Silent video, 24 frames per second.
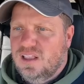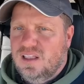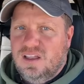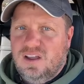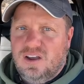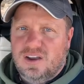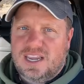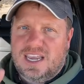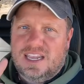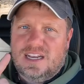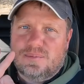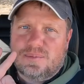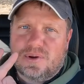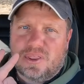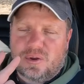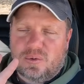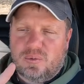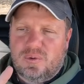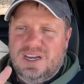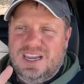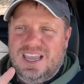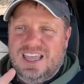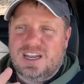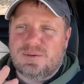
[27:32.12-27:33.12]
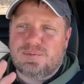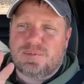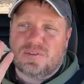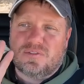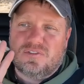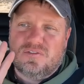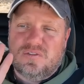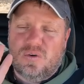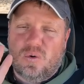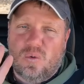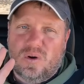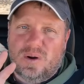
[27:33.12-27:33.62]
Okay, number three and number
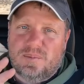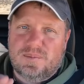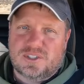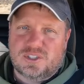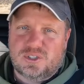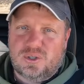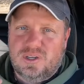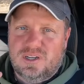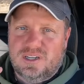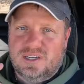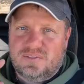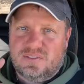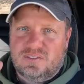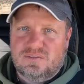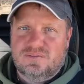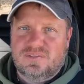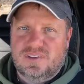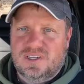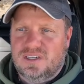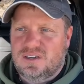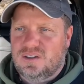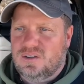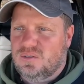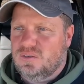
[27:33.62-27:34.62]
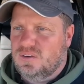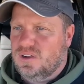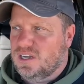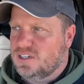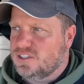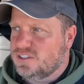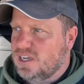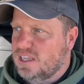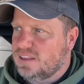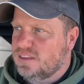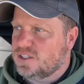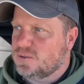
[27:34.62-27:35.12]
four, I'm gonna show you a different video I
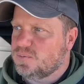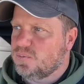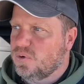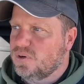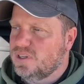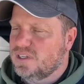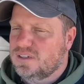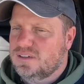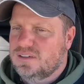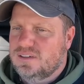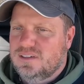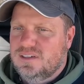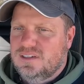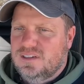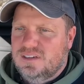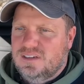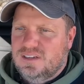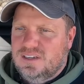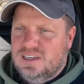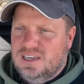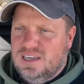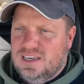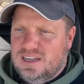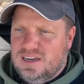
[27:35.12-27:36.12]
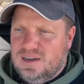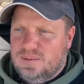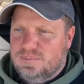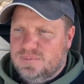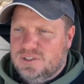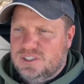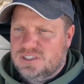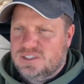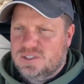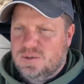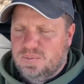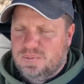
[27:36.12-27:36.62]
shot this morning. And I'm
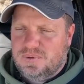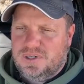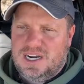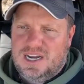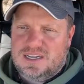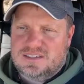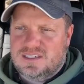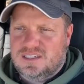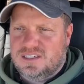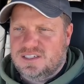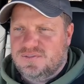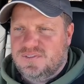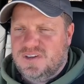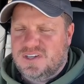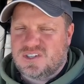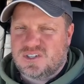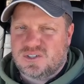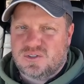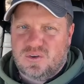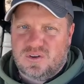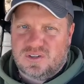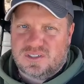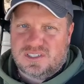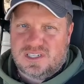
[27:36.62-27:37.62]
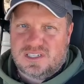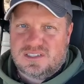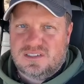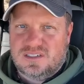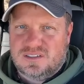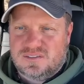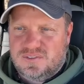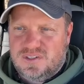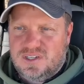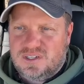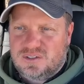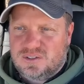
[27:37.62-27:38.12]
just surprised these features don't exist in
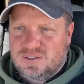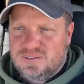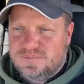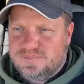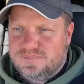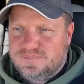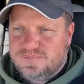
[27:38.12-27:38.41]
this vehicle.